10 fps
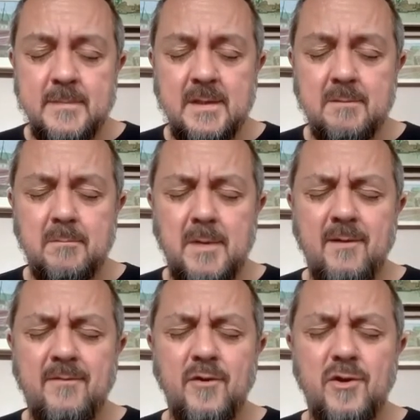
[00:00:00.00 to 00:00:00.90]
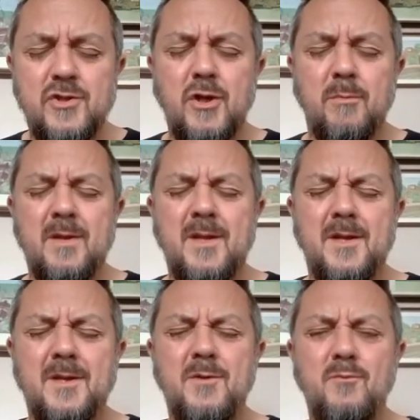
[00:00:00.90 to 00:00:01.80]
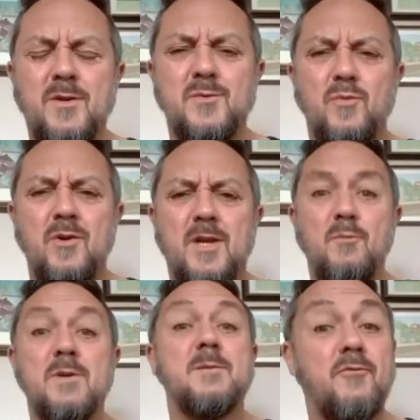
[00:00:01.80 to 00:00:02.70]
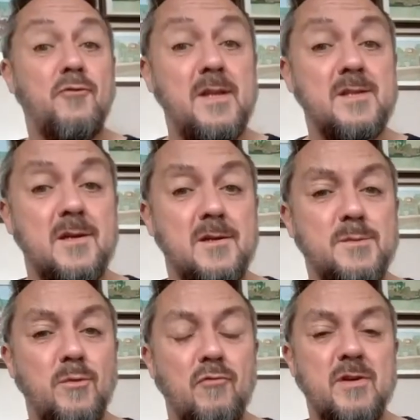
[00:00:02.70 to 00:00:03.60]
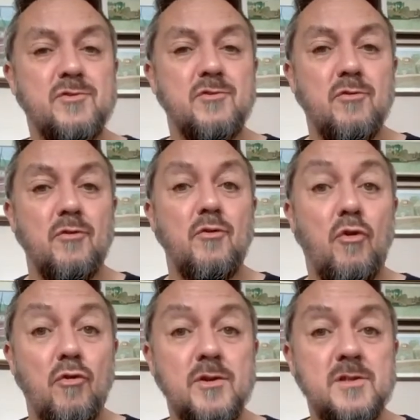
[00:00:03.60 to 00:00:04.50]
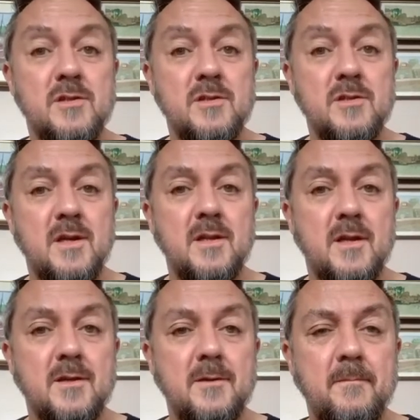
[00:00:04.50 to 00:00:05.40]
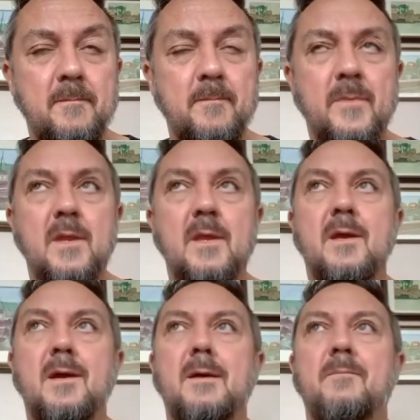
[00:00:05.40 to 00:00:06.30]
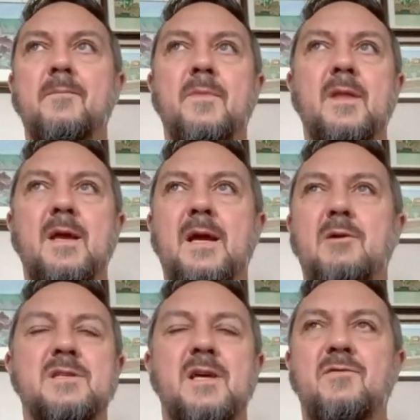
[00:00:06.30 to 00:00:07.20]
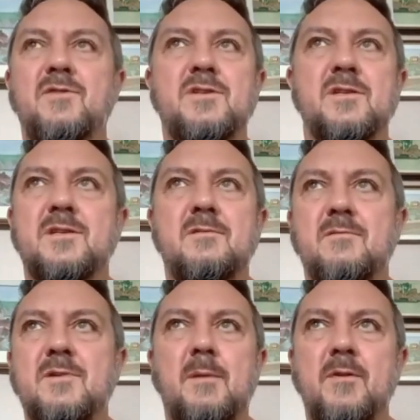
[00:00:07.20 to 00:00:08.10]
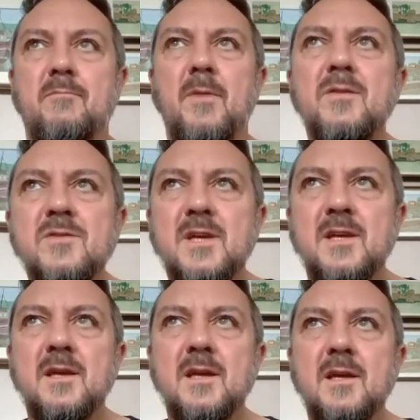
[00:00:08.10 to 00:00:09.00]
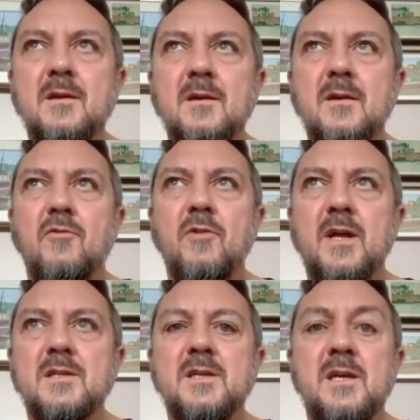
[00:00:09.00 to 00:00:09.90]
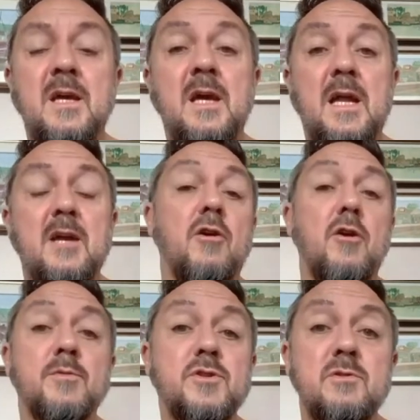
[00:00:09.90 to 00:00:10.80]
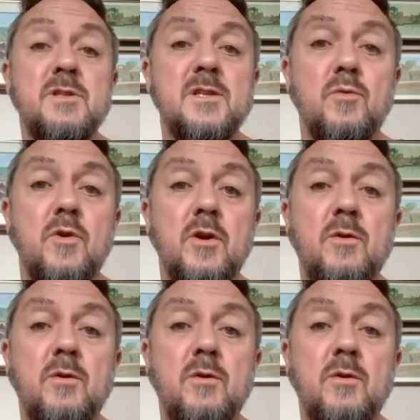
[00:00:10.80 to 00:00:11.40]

My first job in London was working with some friends at a small restaurant called Horner's in London. I was there for just a couple of months, I think, in all reality. And I got an opportunity to work